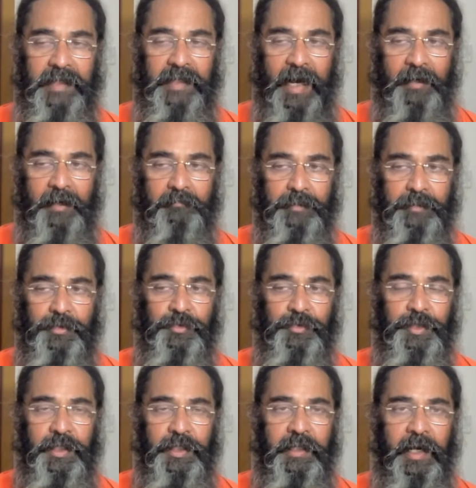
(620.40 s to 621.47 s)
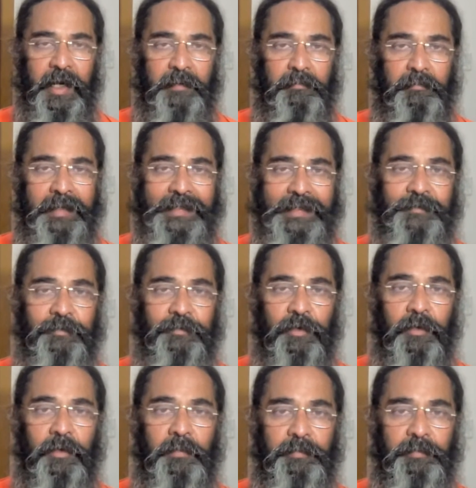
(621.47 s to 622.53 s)
that beauty, that
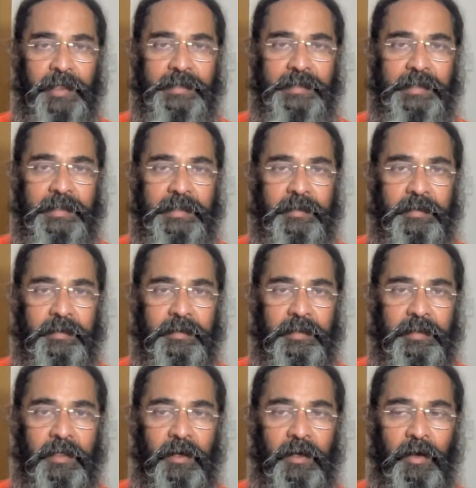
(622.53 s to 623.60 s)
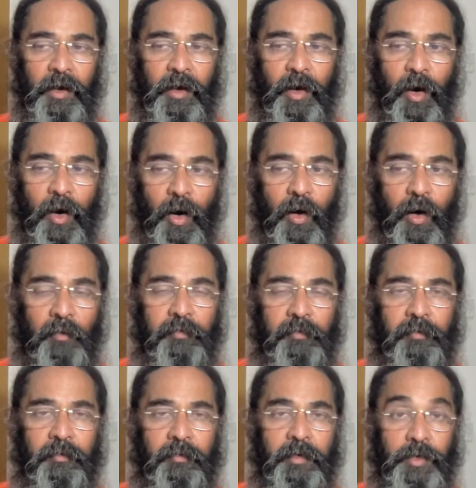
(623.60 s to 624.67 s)
blissful presence
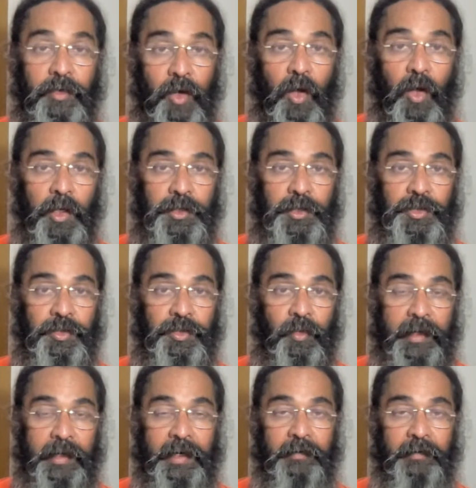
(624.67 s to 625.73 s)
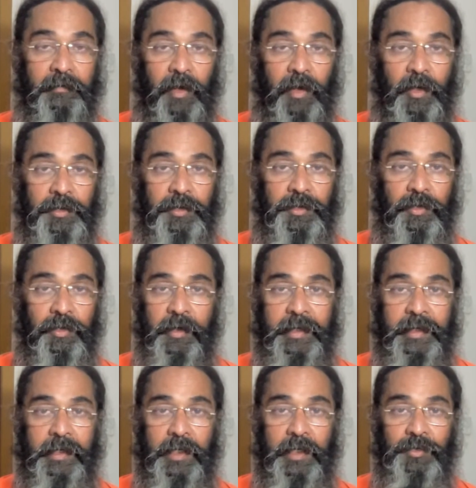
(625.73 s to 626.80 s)
of knowledge. What kind of knowledge? Not
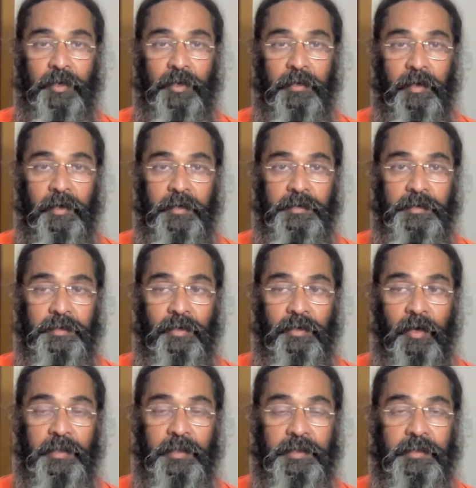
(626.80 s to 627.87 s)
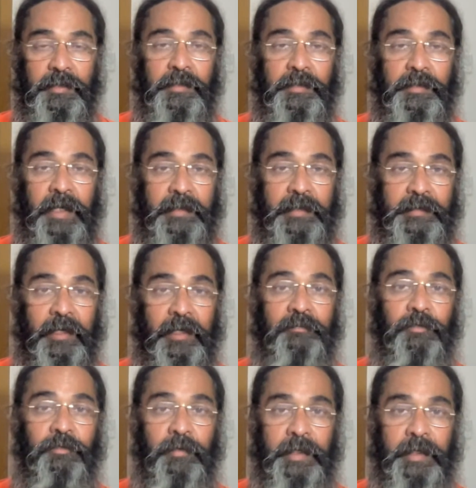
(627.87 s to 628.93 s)
intellectual knowledge. Knowledge is that
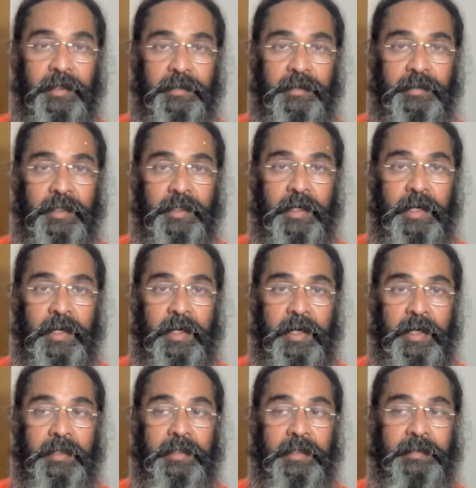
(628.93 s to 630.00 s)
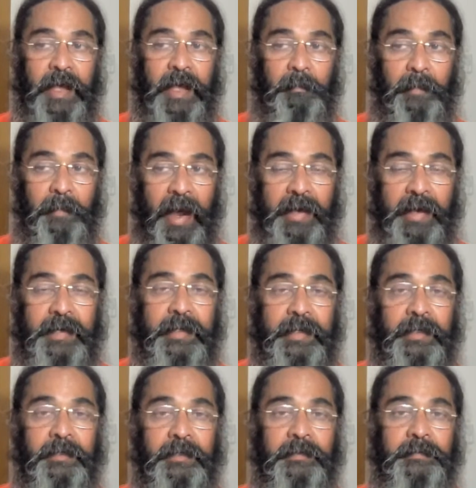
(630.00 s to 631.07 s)
self awareness, this
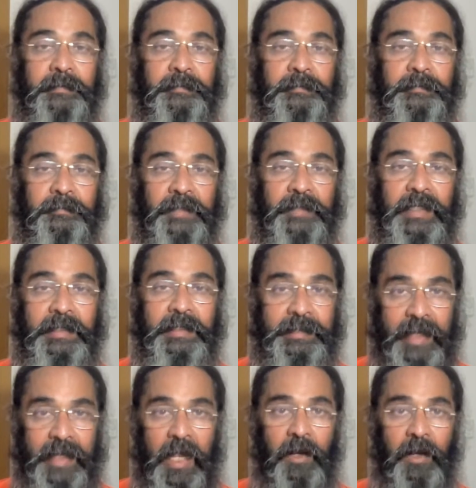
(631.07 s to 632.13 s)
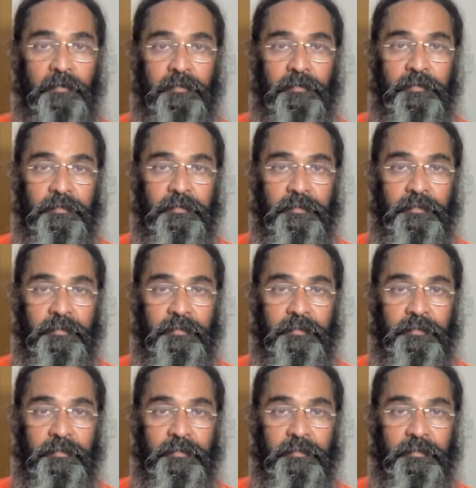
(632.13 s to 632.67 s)
abiding in the self.